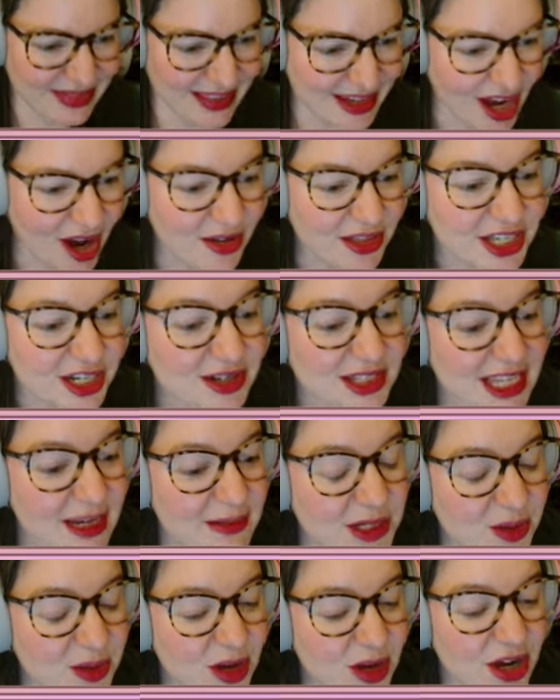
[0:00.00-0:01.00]
Oh, they don't seem
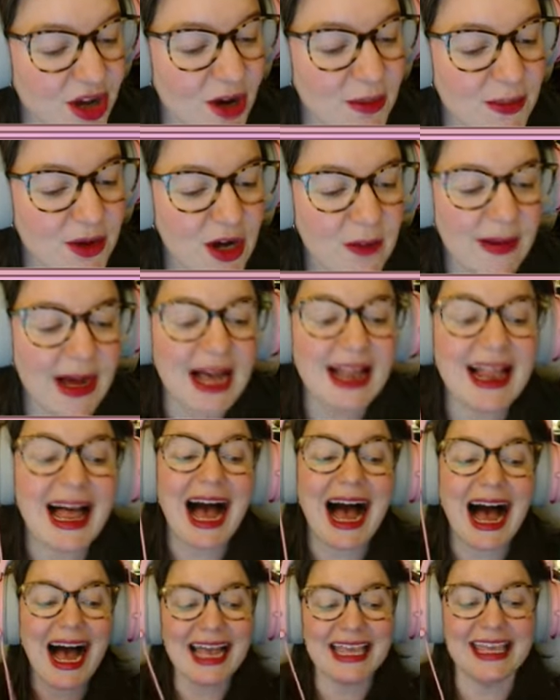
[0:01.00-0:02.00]
to work on mobile.
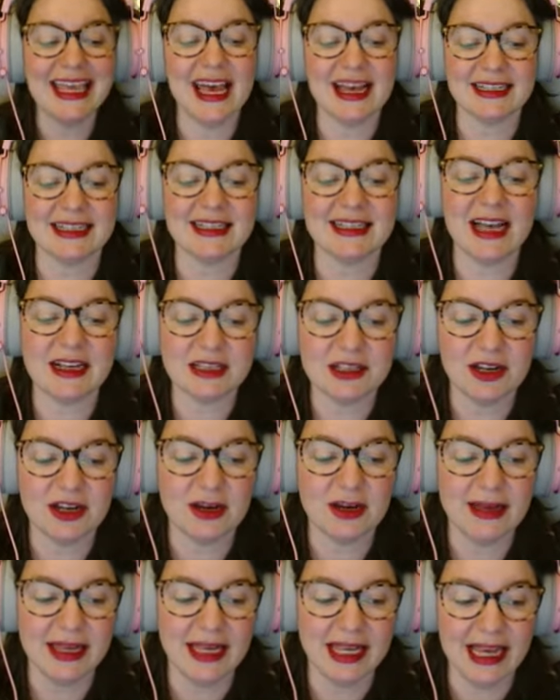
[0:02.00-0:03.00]
Ah, yes, that's going
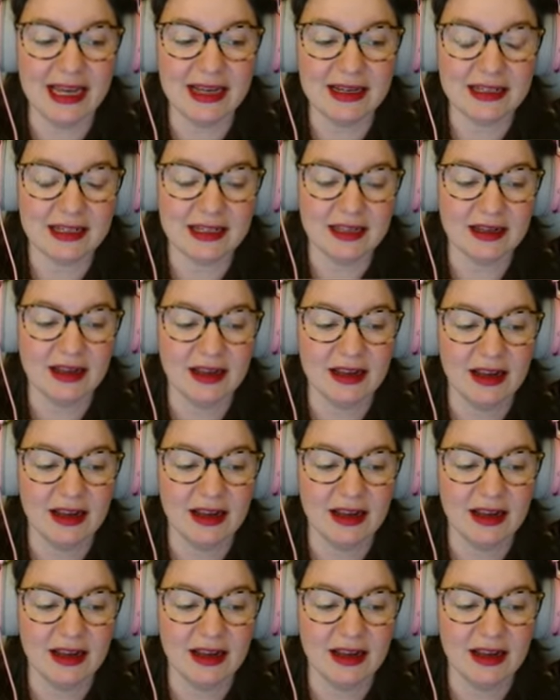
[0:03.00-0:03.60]
to be it.